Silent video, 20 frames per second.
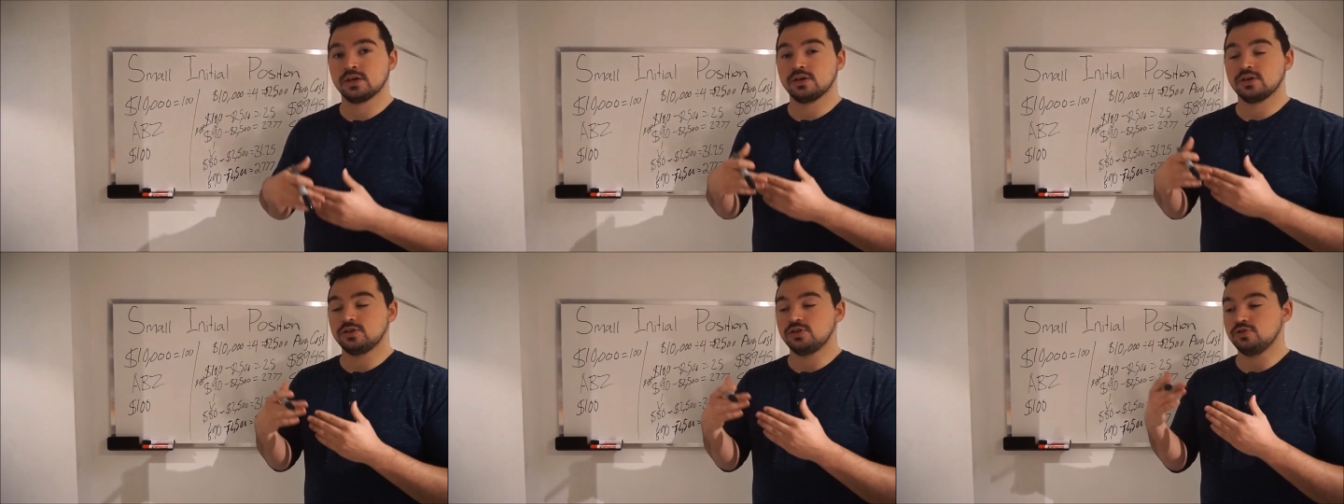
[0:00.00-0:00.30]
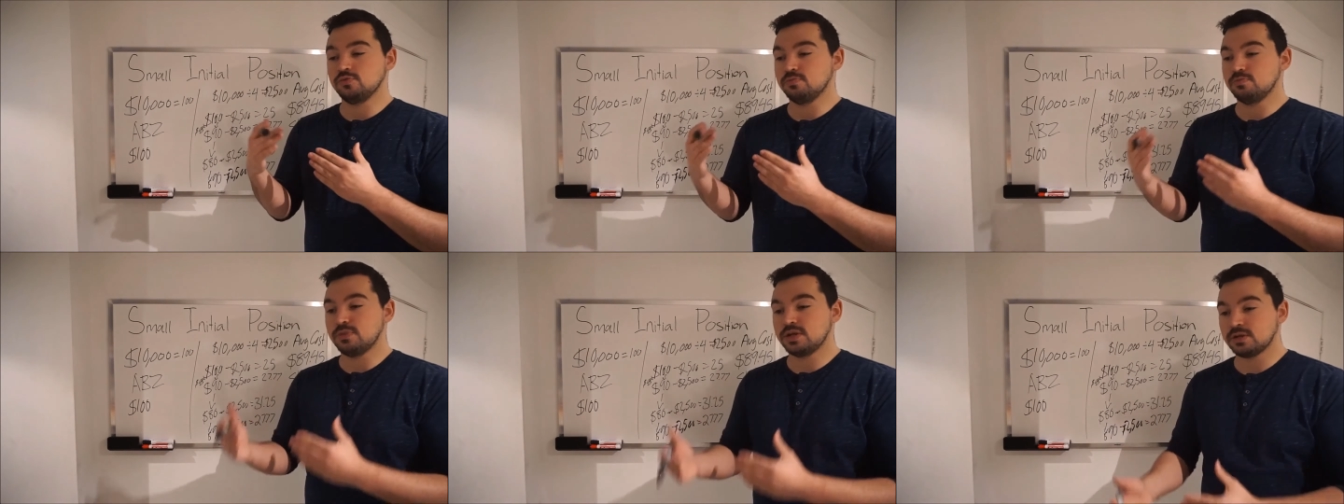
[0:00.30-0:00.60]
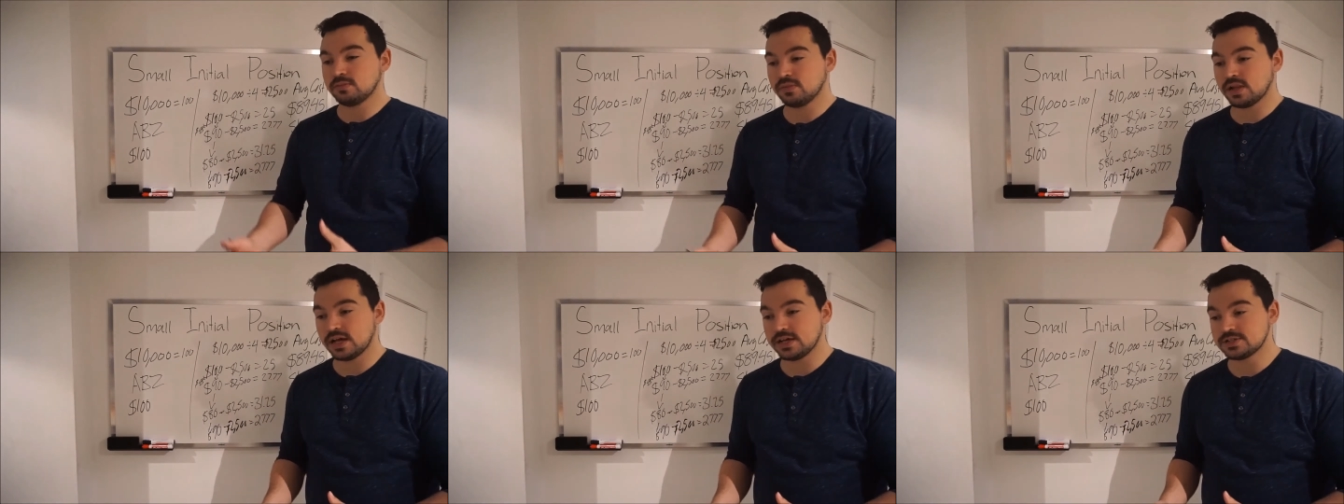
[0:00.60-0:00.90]
You
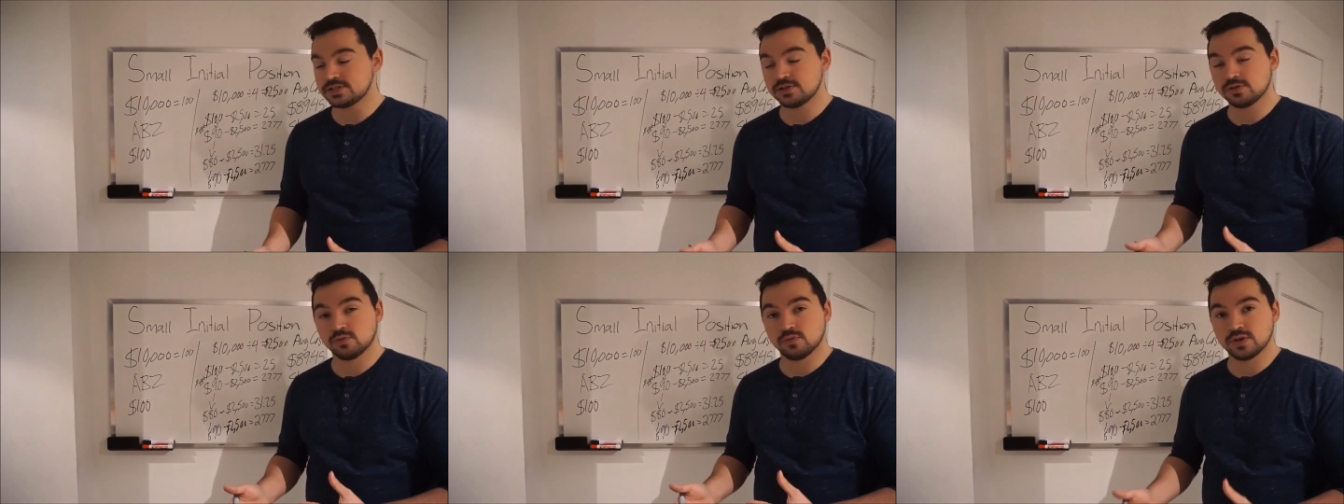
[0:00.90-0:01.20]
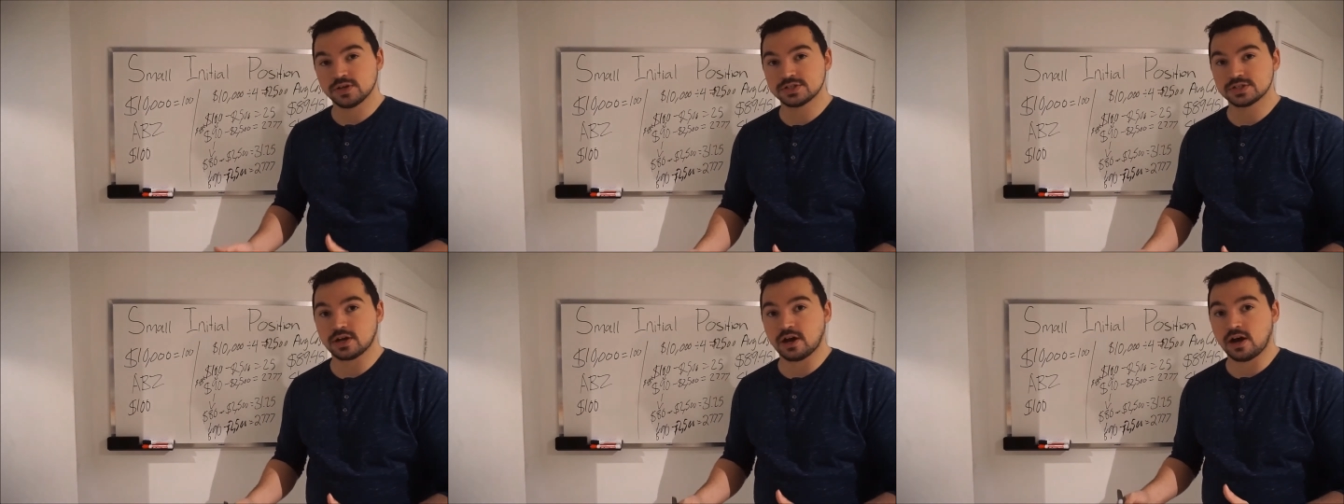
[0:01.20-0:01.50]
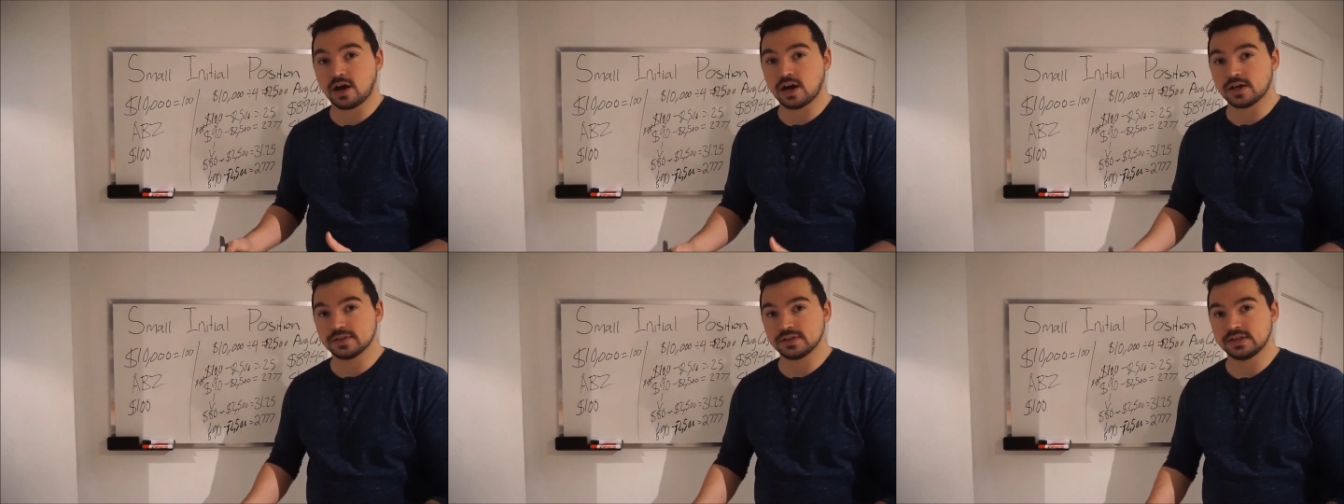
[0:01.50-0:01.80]
minimize your risk
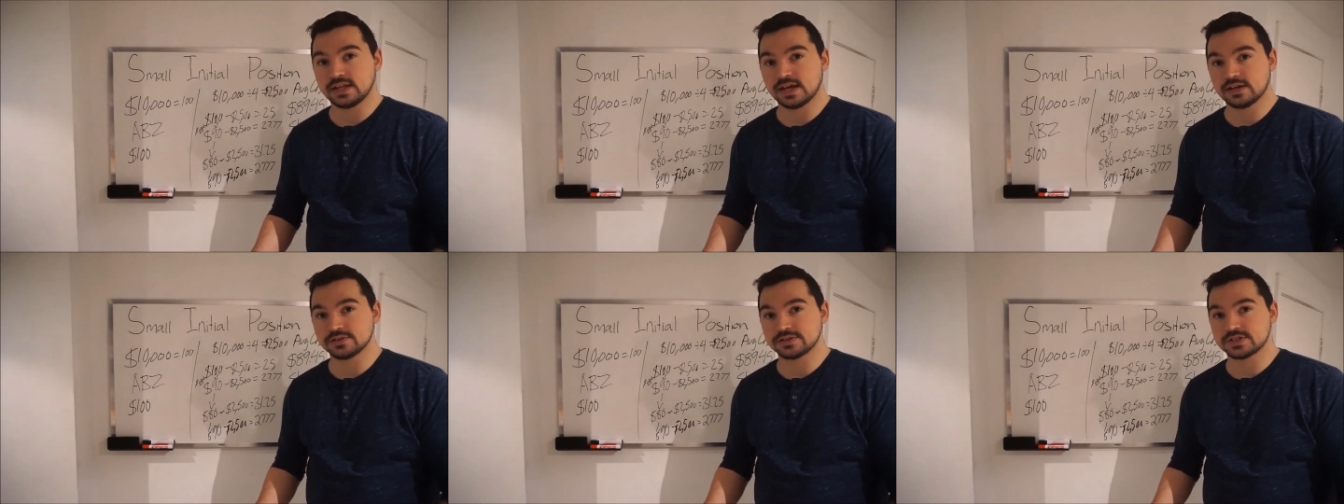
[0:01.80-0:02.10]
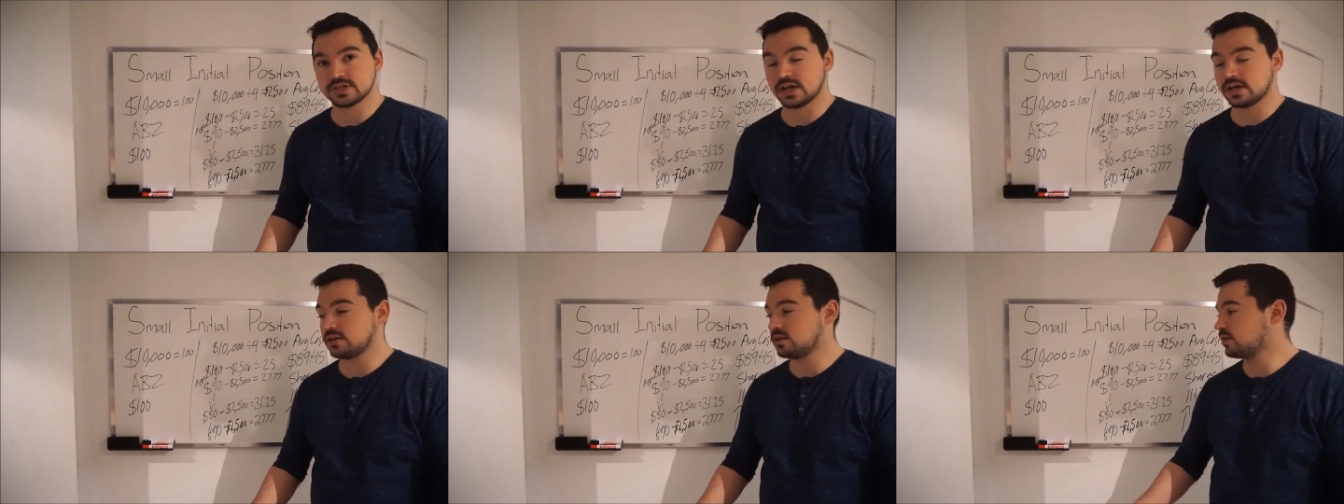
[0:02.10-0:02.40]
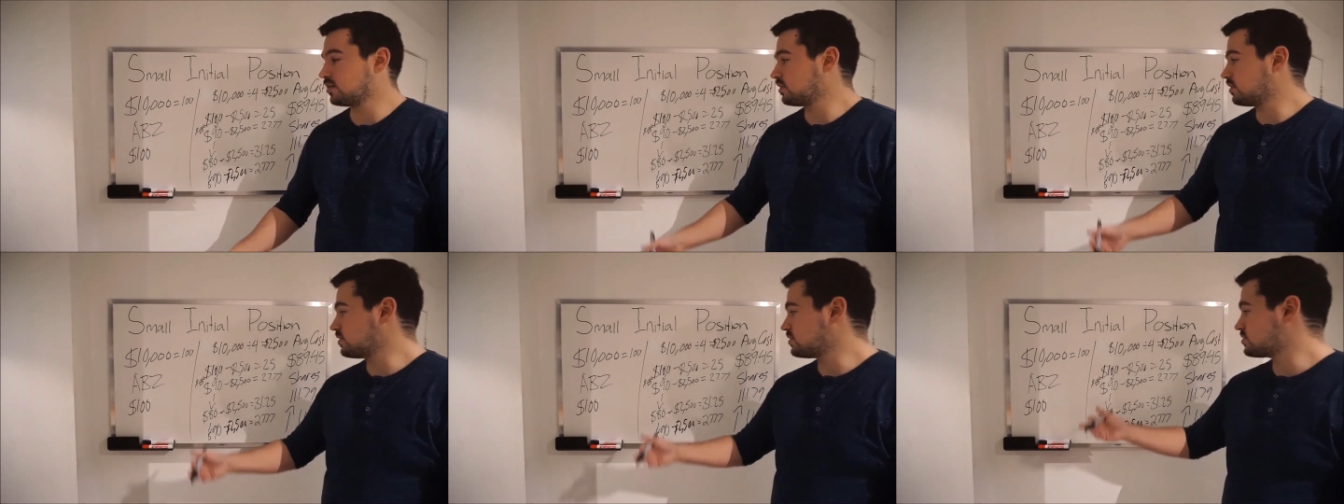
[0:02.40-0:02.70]
on the downside.
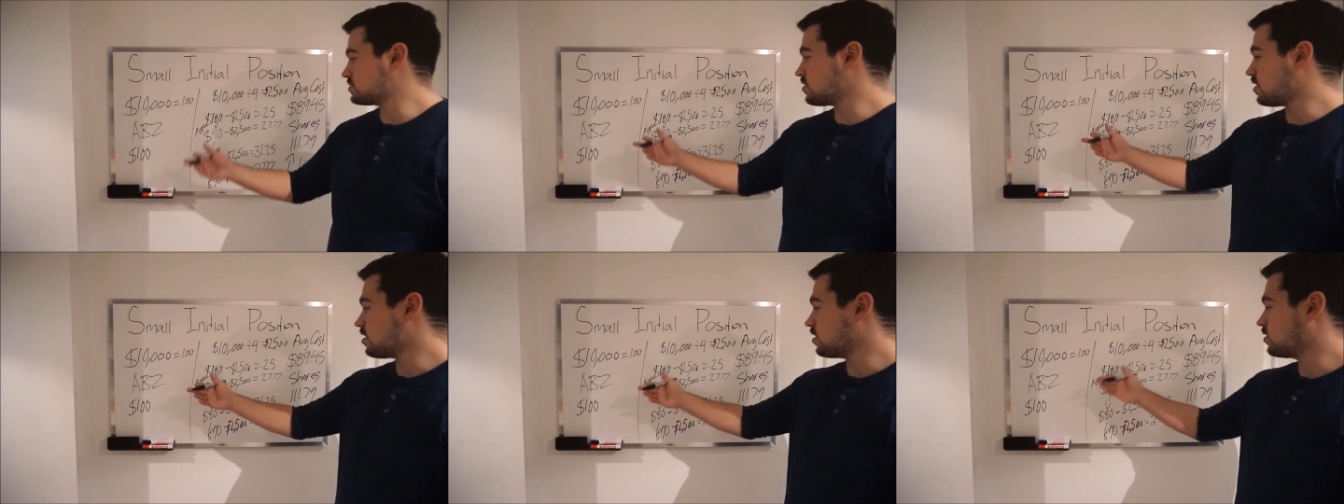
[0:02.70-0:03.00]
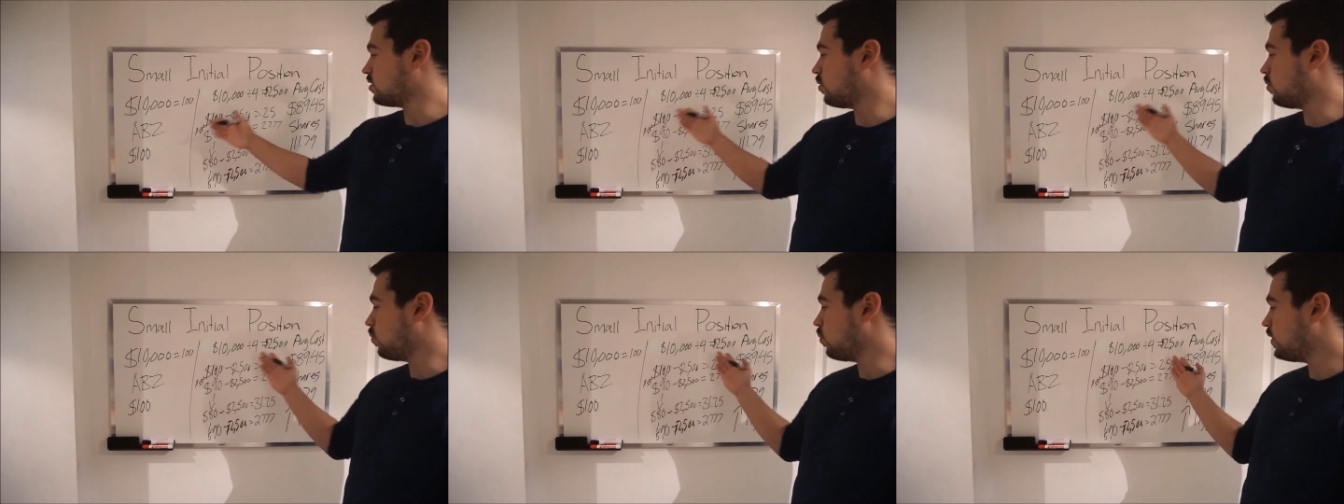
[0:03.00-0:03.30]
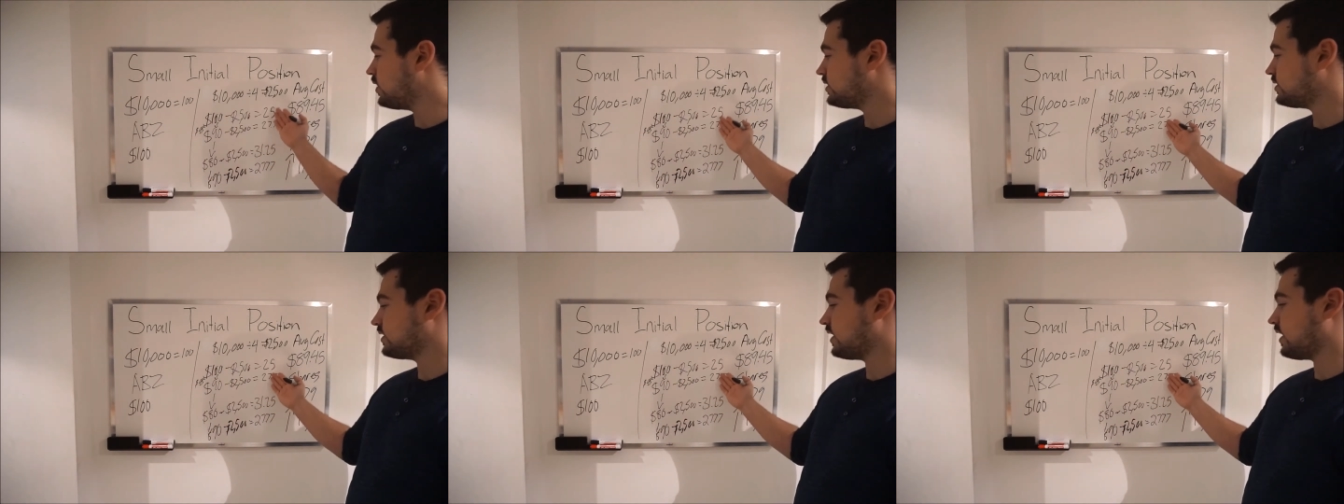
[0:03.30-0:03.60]
The stock
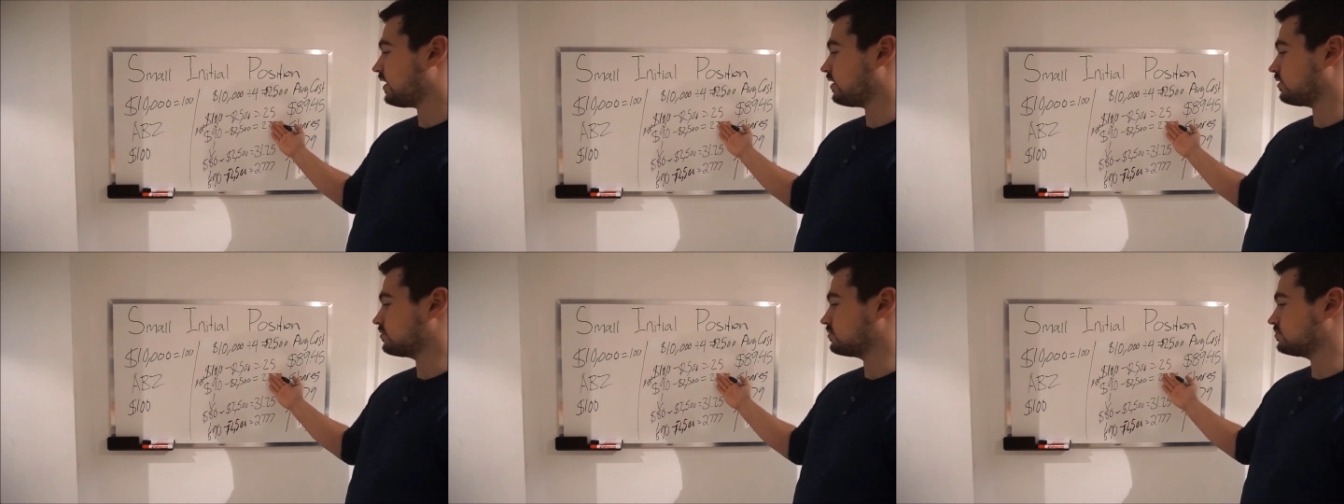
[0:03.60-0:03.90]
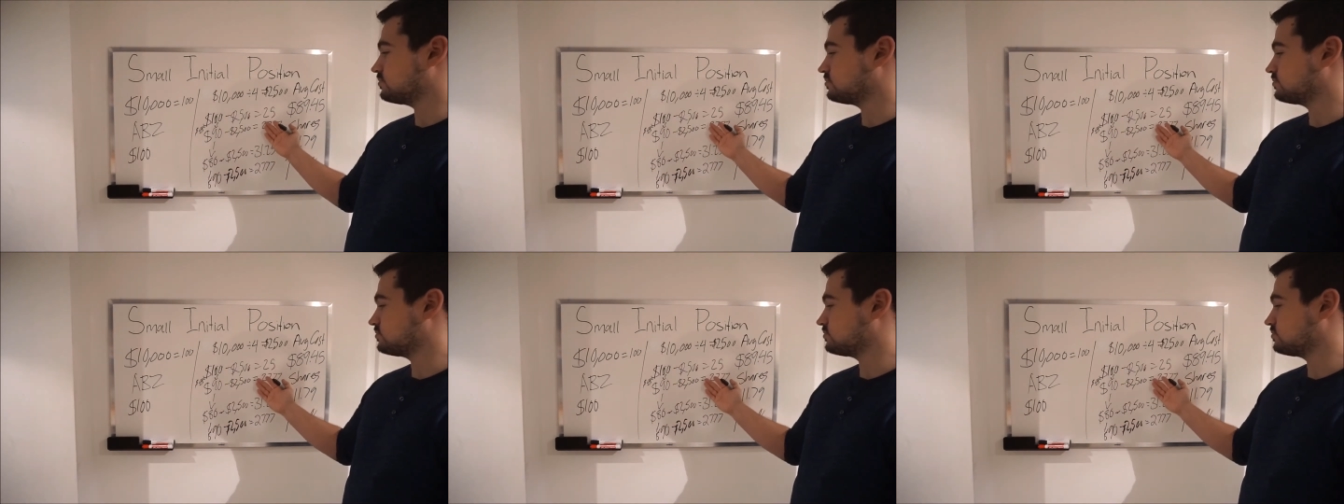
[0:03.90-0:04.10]
went down.